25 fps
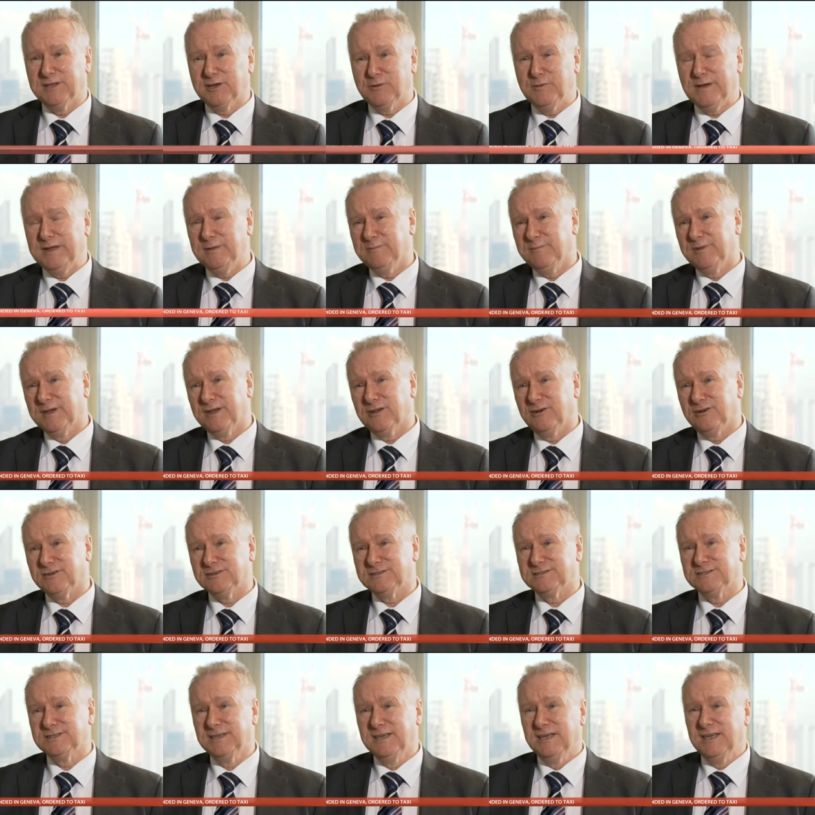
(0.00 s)
the Queen
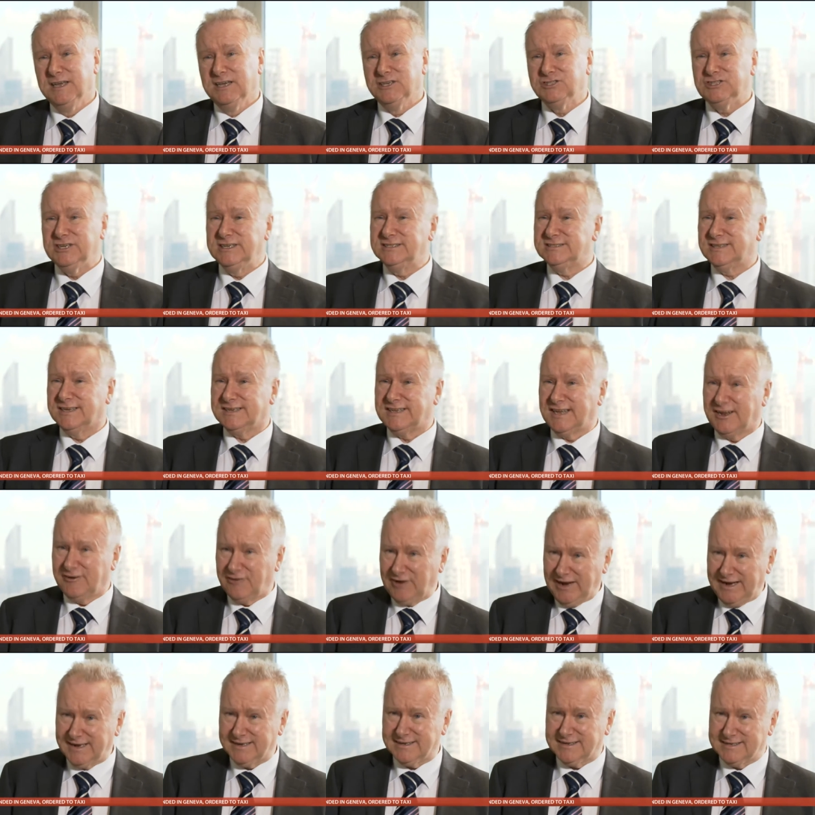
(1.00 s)
because she's a
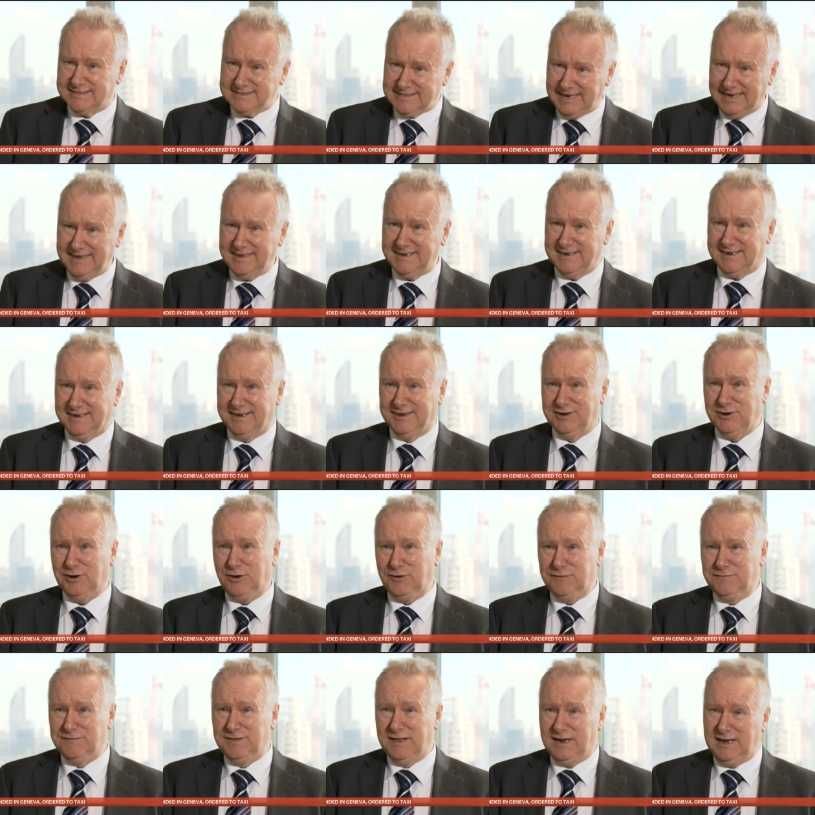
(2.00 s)
direct descendant
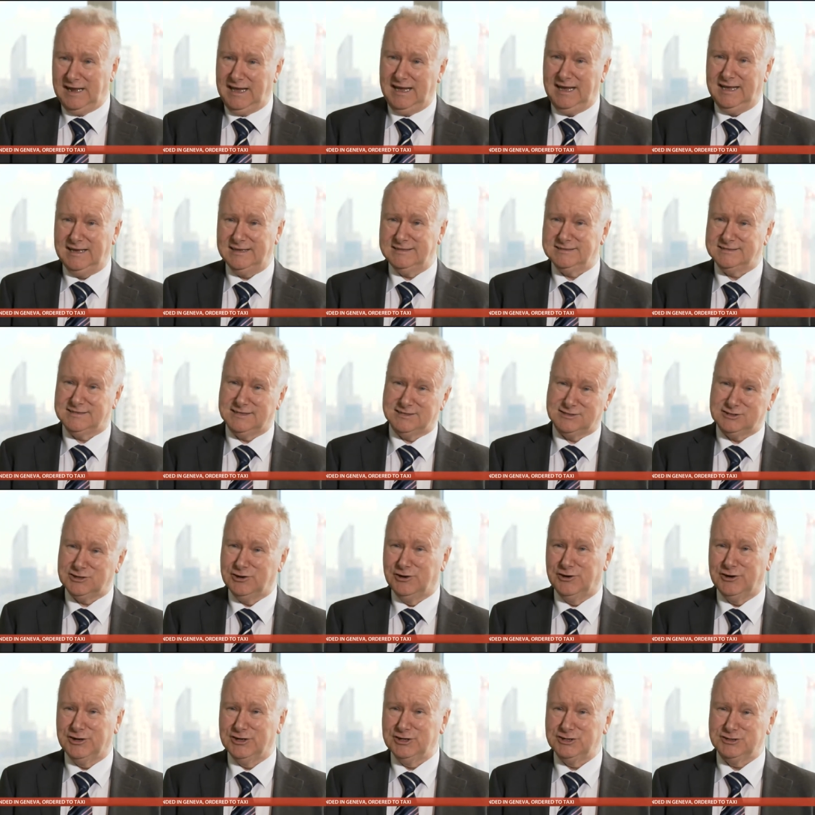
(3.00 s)
of the last
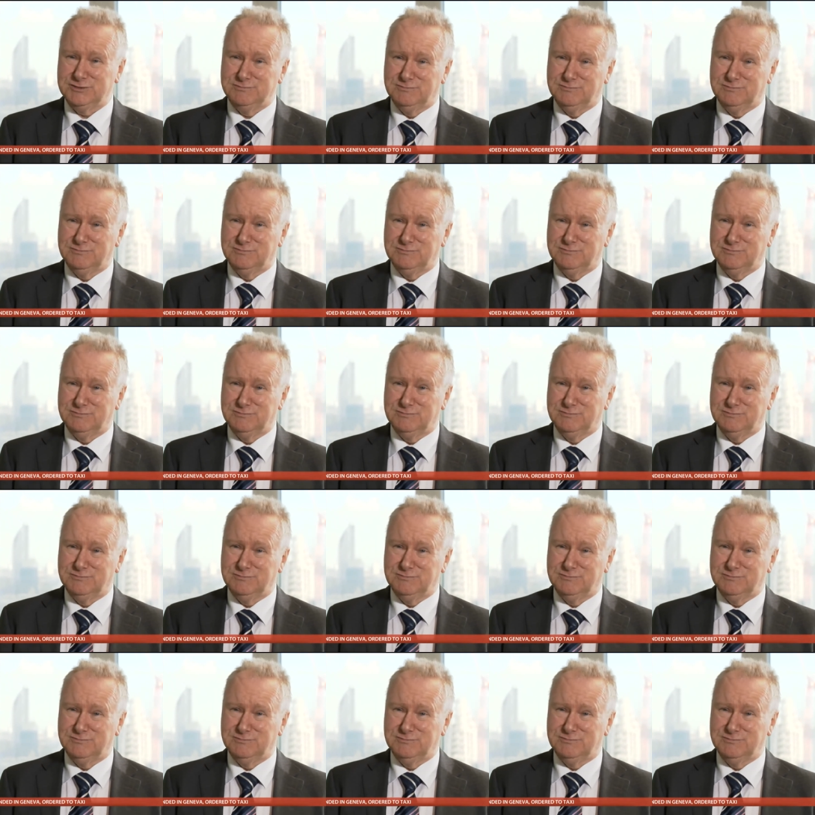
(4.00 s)
Scottish